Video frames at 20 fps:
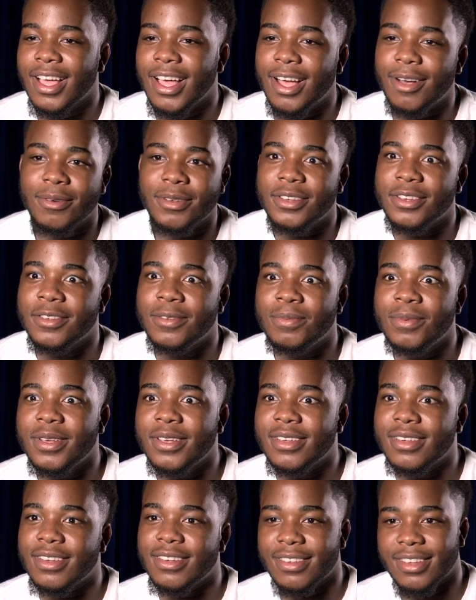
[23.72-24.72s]
I was just
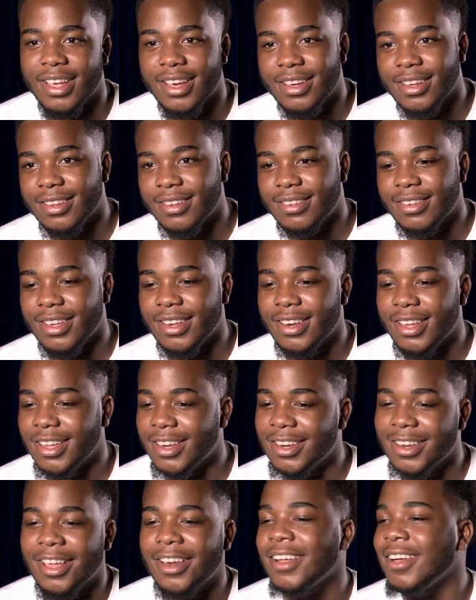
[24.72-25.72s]
speechless. I couldn't say
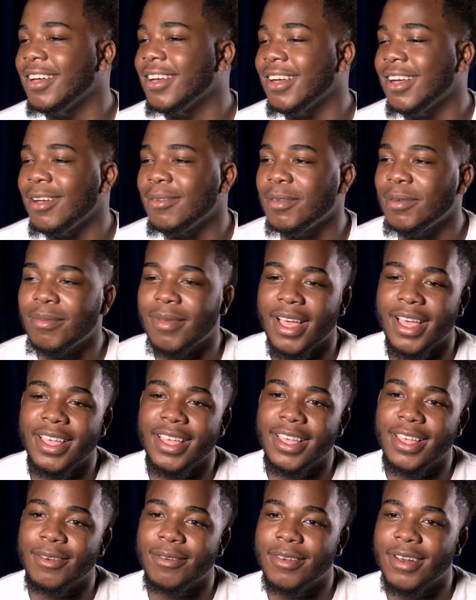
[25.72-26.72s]
nothing. Nothing could come to my
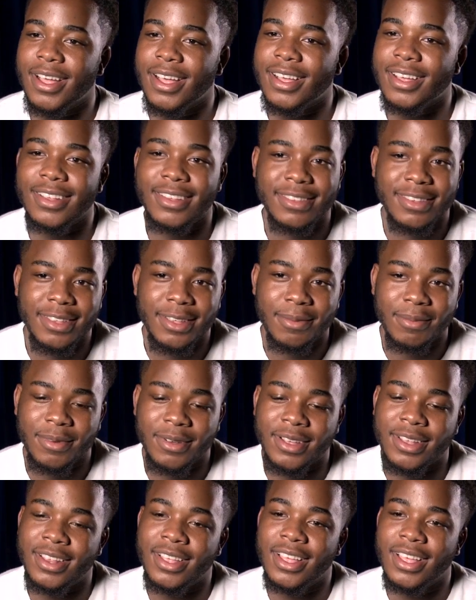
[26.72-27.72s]
head what I could say,
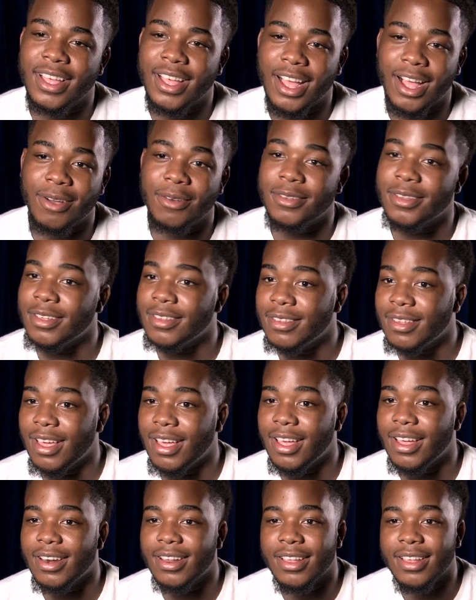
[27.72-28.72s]
but I was
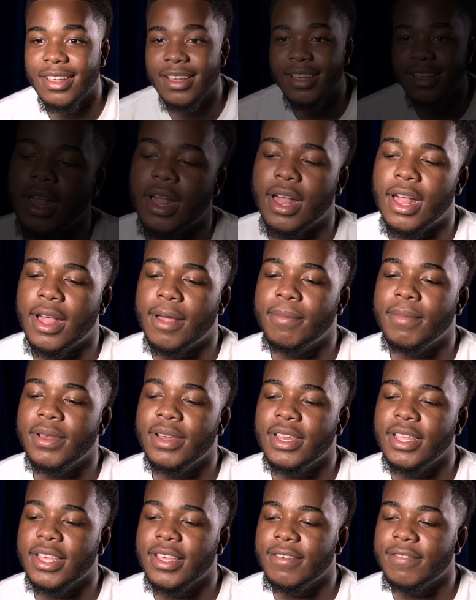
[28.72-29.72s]
excited. I
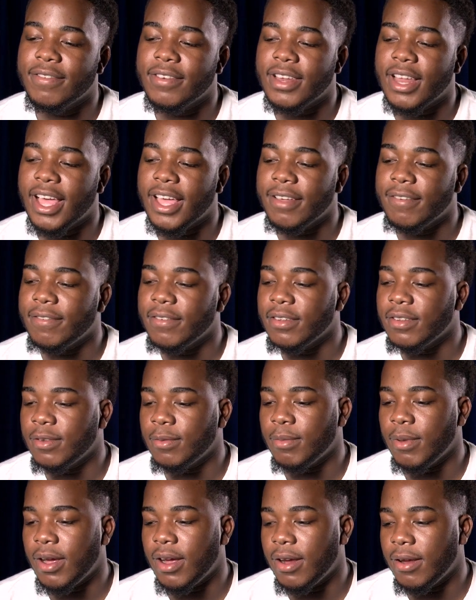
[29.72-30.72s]
believe life
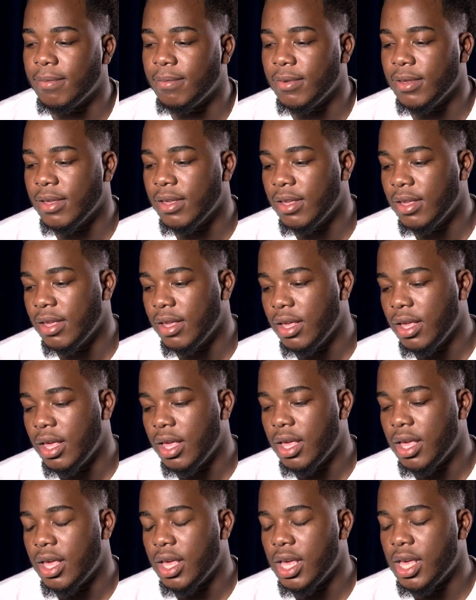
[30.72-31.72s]
inspired me,
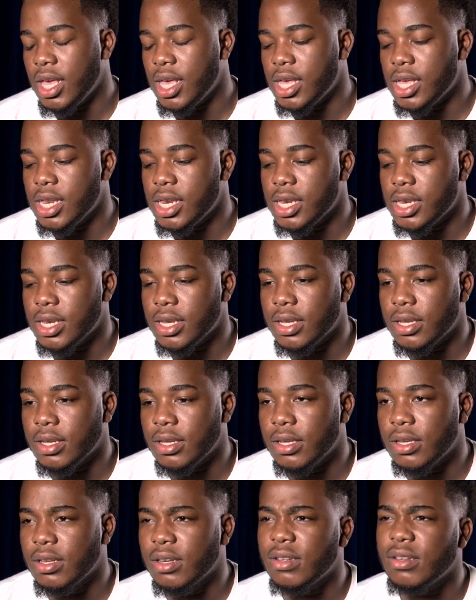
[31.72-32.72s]
and
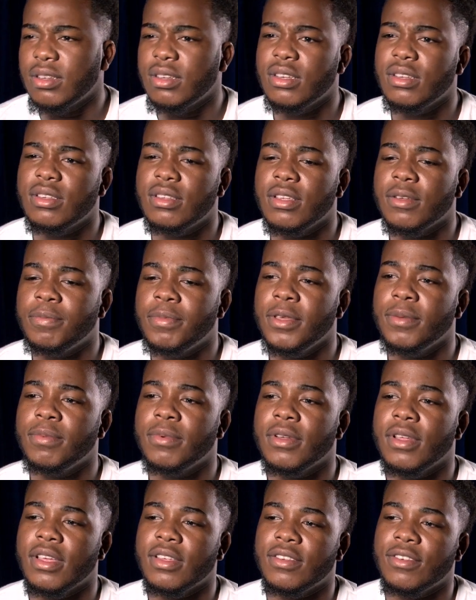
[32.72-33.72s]
you know, just the
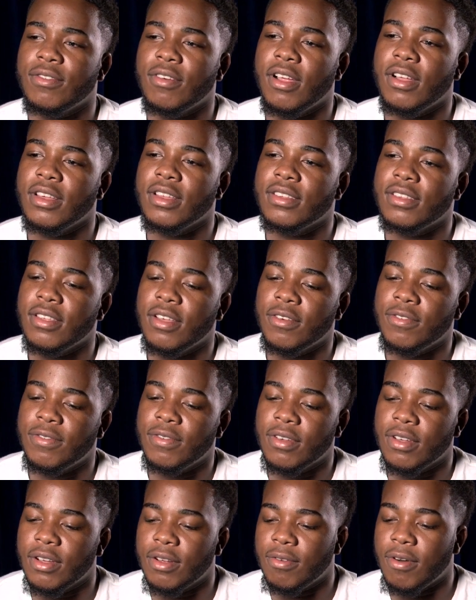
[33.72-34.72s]
people that surround
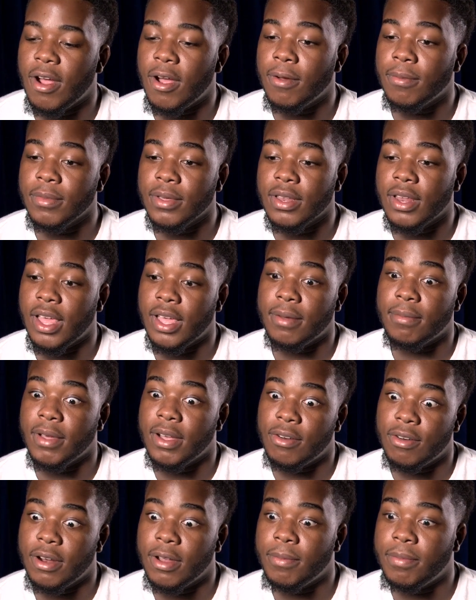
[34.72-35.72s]
yourself around me, like
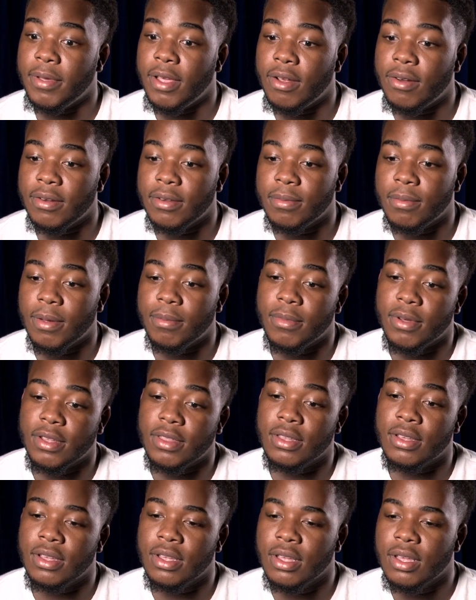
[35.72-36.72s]
my grandparents, my
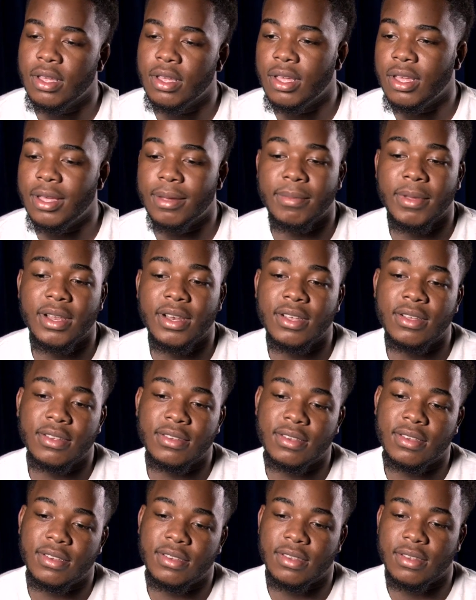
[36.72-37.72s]
mother, and my
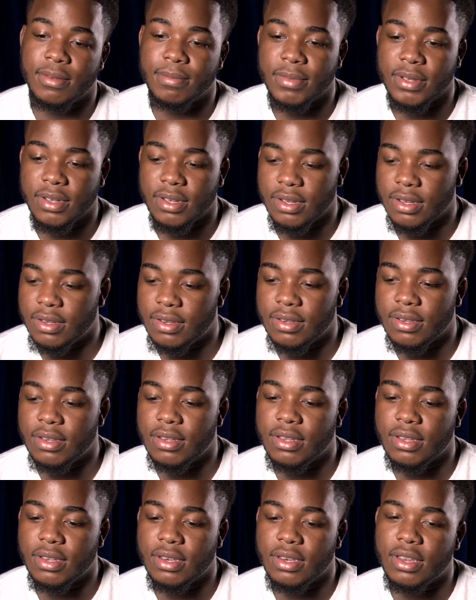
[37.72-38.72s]
little sister, because
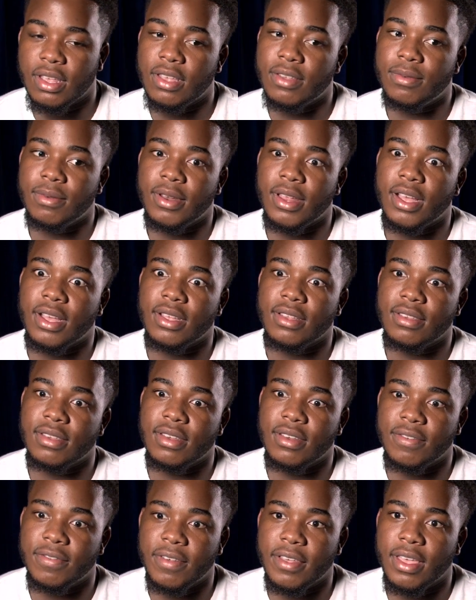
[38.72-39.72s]
that's what I
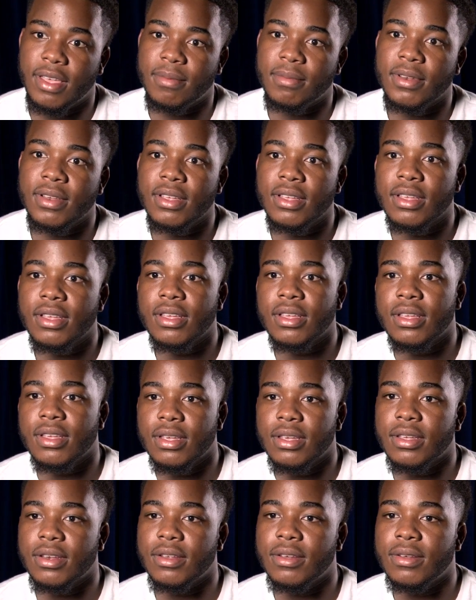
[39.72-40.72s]
consider family,
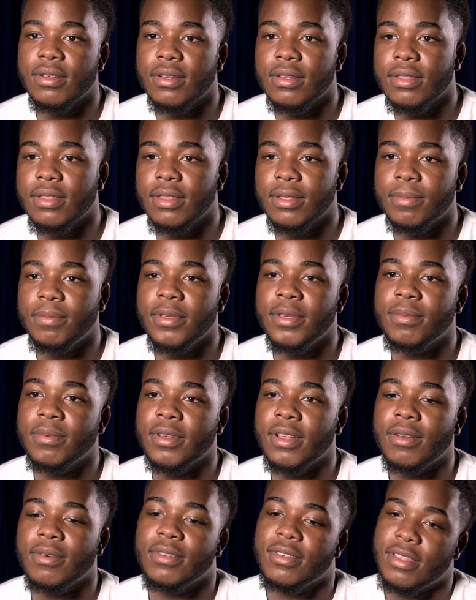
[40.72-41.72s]
you know, the
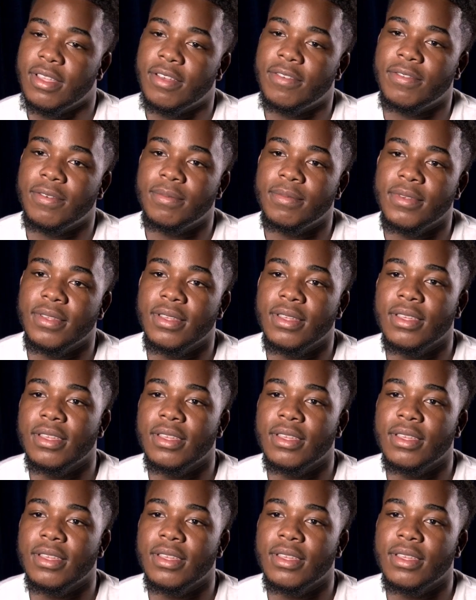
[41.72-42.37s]
people that was there for me.